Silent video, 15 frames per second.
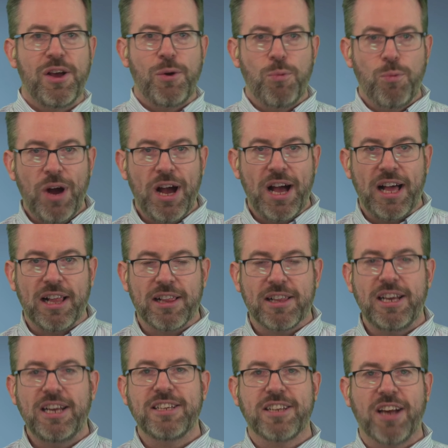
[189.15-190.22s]
well
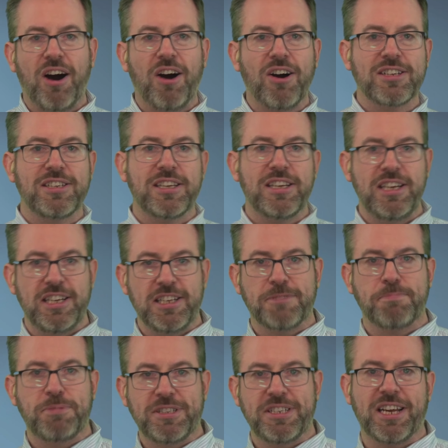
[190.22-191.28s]
in targeting his
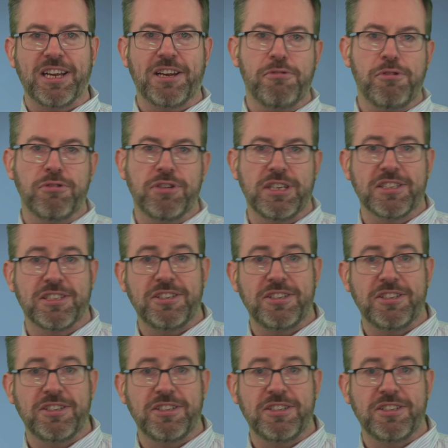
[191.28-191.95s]
particular audience.